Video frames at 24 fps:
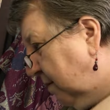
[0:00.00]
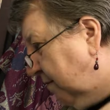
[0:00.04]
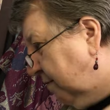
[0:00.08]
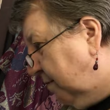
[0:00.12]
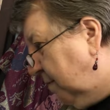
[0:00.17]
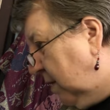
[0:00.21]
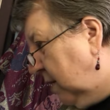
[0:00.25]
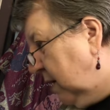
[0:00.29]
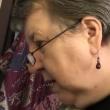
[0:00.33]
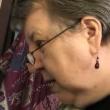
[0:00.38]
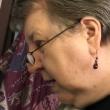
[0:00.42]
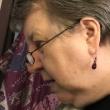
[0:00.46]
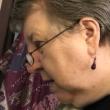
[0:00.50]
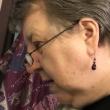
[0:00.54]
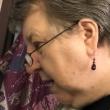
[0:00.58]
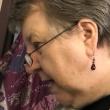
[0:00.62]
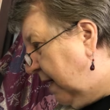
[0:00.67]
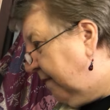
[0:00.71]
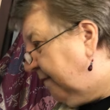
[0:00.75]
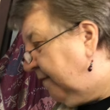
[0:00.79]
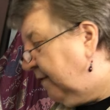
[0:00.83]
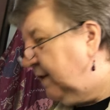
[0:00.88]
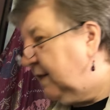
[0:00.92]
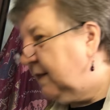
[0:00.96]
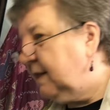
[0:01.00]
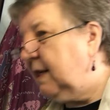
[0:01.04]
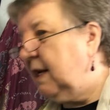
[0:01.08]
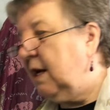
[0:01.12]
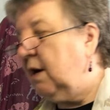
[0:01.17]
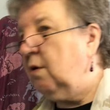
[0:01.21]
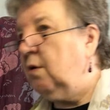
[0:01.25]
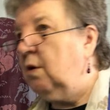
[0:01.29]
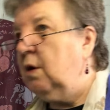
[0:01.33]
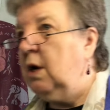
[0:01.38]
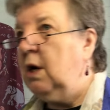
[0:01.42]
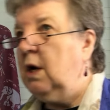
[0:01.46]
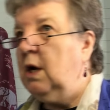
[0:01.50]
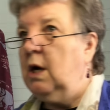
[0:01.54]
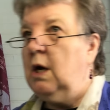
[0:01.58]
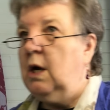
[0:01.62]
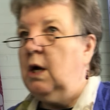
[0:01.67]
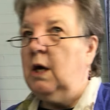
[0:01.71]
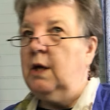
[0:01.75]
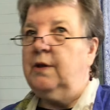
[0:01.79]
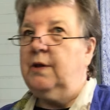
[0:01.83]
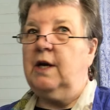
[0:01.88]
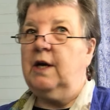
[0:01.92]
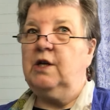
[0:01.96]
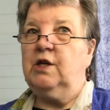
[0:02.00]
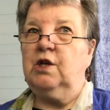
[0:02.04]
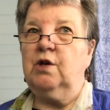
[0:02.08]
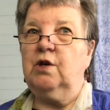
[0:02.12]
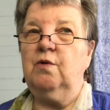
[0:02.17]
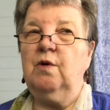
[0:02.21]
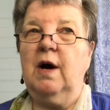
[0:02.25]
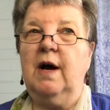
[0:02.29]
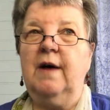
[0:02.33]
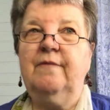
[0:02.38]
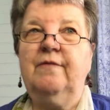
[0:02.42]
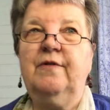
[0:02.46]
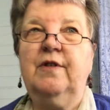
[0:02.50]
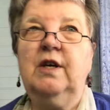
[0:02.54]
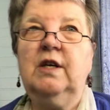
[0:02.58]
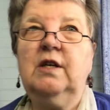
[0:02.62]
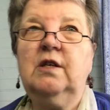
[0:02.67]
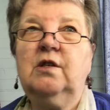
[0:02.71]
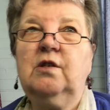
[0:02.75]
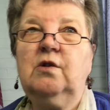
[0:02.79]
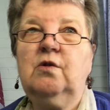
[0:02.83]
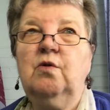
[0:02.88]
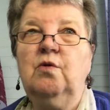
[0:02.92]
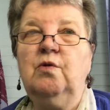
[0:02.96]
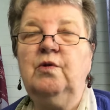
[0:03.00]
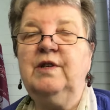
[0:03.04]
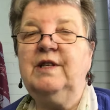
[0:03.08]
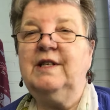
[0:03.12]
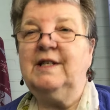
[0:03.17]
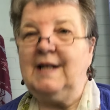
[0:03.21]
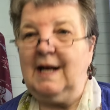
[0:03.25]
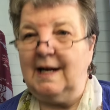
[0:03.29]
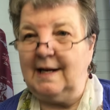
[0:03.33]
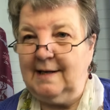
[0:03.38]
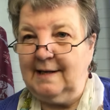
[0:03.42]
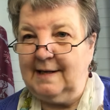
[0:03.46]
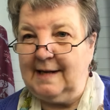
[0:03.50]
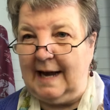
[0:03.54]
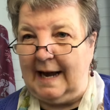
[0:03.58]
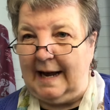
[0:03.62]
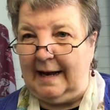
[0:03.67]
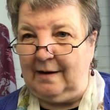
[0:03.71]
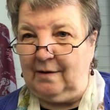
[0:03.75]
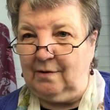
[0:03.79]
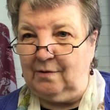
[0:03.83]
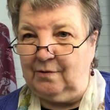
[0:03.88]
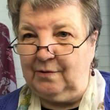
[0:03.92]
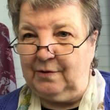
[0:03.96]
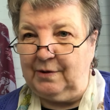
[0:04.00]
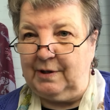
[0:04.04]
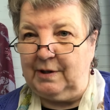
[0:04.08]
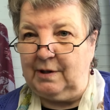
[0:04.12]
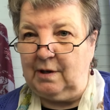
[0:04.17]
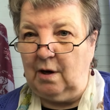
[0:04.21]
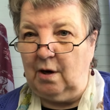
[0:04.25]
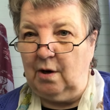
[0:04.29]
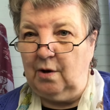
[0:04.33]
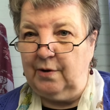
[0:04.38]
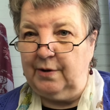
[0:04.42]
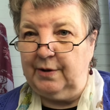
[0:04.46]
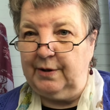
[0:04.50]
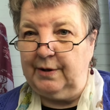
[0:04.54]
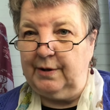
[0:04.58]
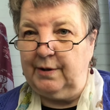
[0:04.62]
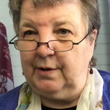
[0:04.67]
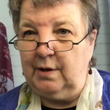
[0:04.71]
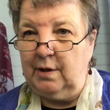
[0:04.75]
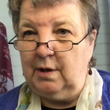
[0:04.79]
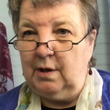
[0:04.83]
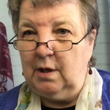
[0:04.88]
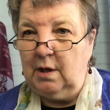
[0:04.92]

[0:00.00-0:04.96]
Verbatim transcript: of my efforts. Now, they do have things called Zentangles on